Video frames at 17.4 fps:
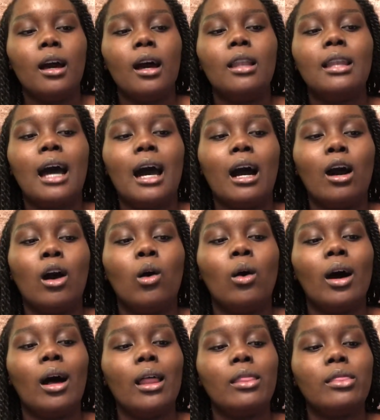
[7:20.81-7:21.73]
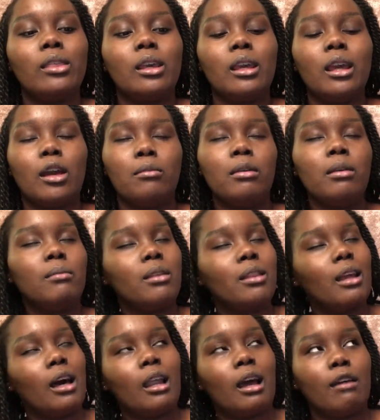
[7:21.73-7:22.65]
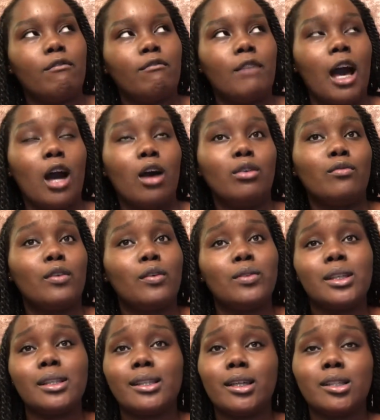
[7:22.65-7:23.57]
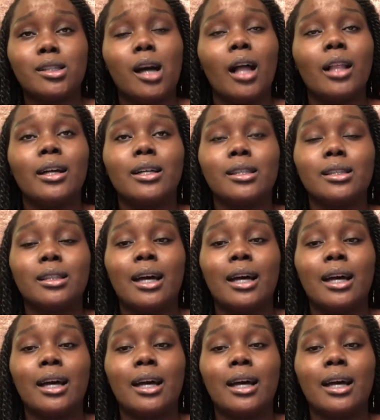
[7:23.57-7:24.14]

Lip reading: Now, the Airbnb that I found, $56.